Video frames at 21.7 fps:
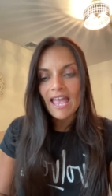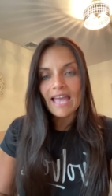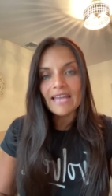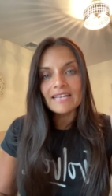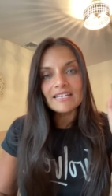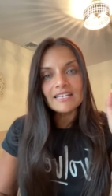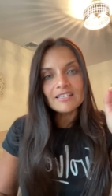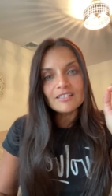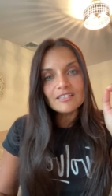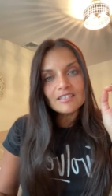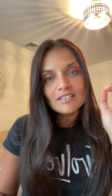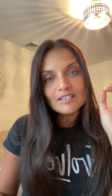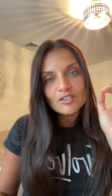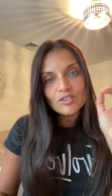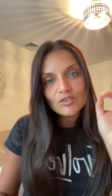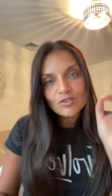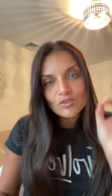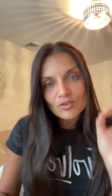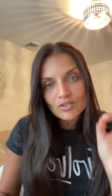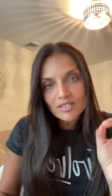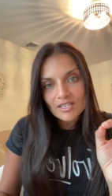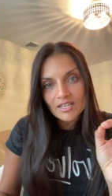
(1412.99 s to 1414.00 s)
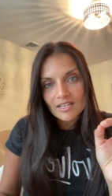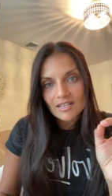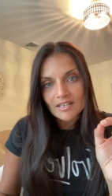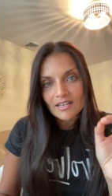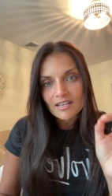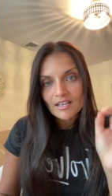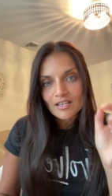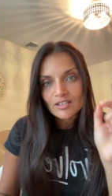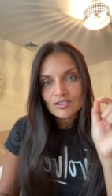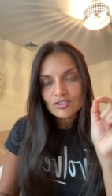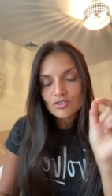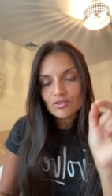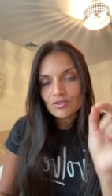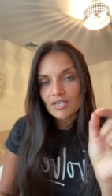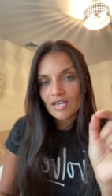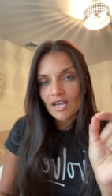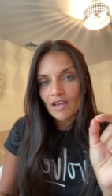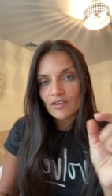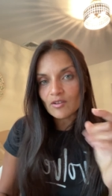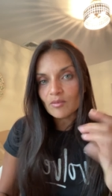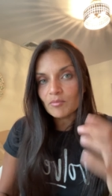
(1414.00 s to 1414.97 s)
and in the union
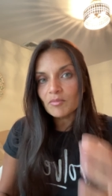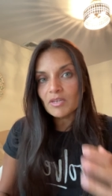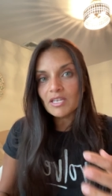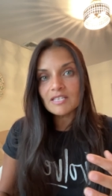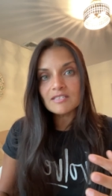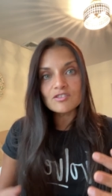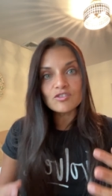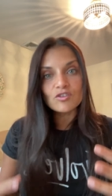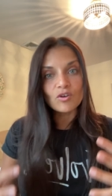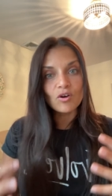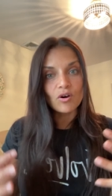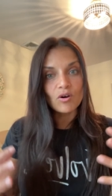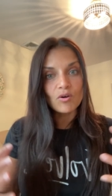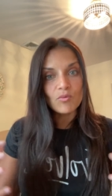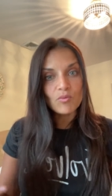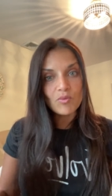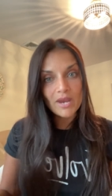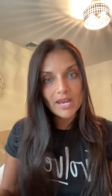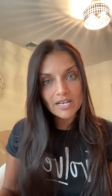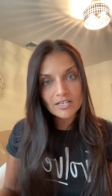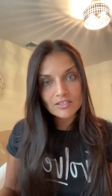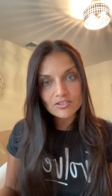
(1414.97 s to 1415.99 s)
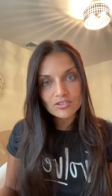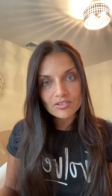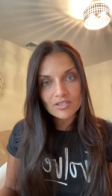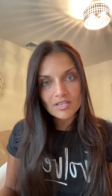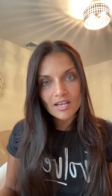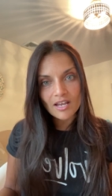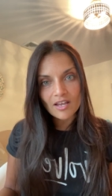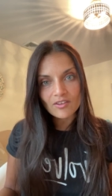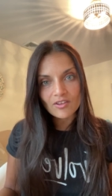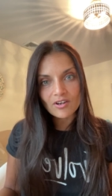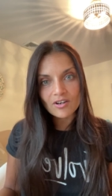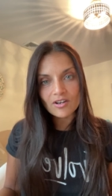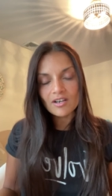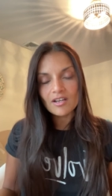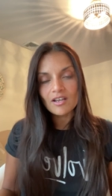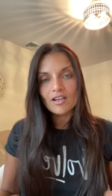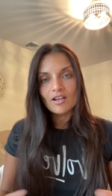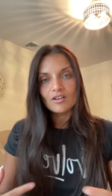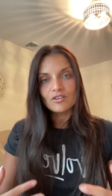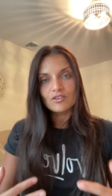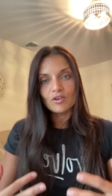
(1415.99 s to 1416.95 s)
to the other means you're awake to the
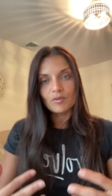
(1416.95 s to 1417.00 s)
other,